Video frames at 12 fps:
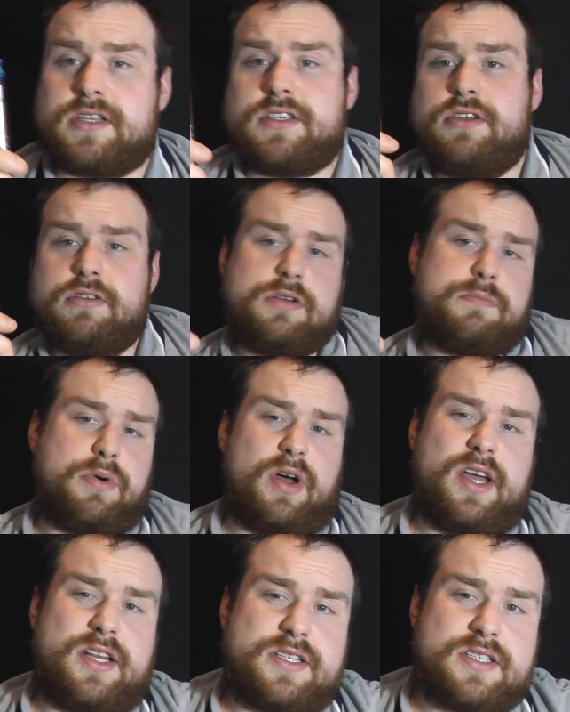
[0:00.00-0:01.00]
So you could
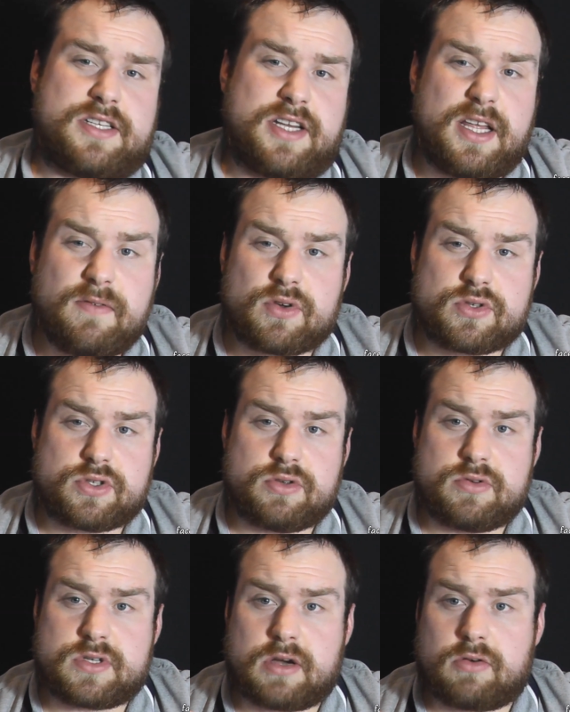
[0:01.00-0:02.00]
buy this as an eVod
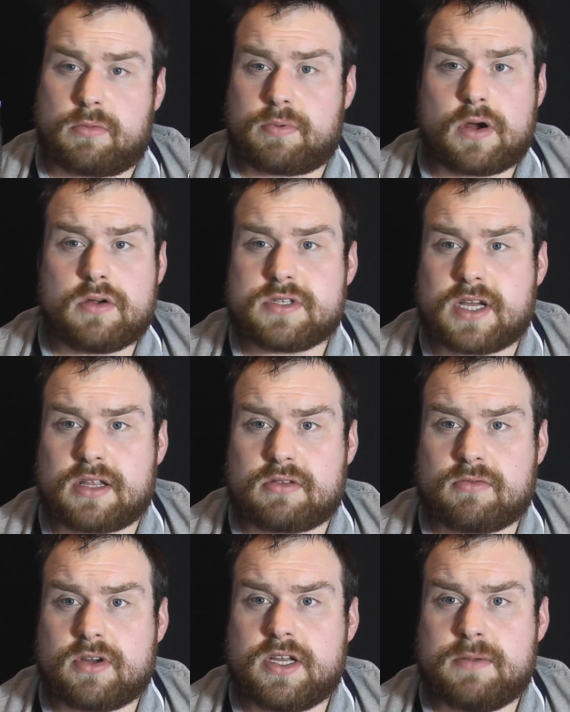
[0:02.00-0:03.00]
user or a ProTank
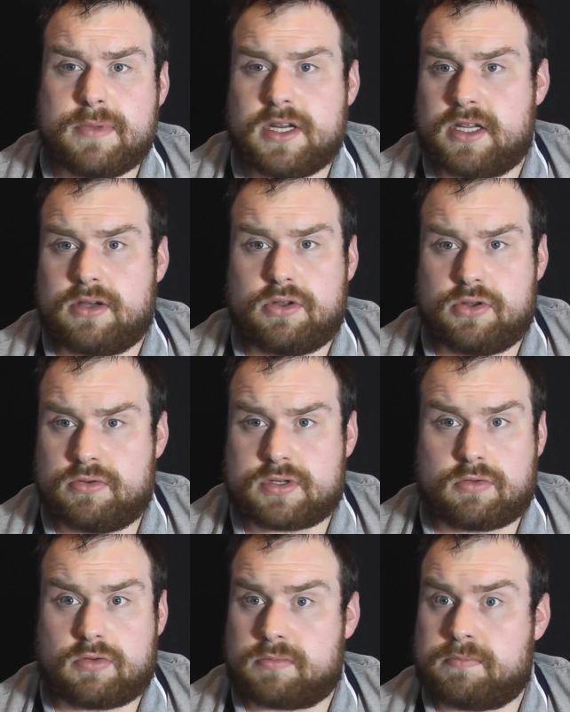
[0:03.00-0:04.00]
3 Mini
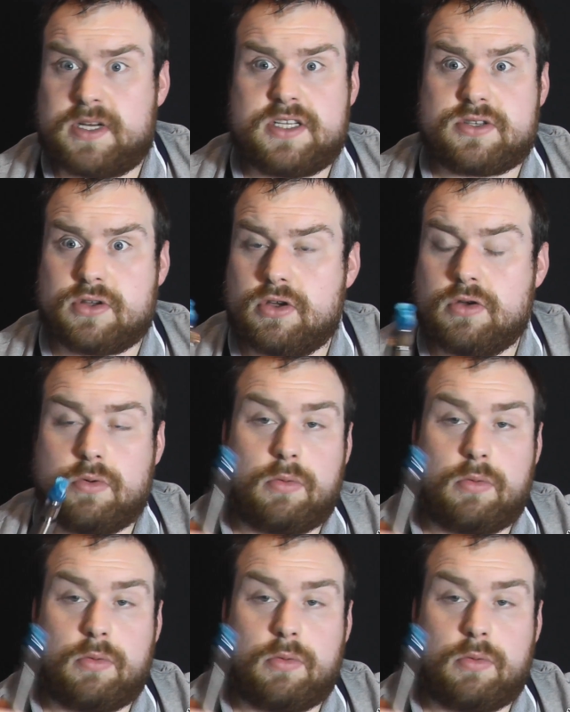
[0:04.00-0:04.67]
user or a Mini 2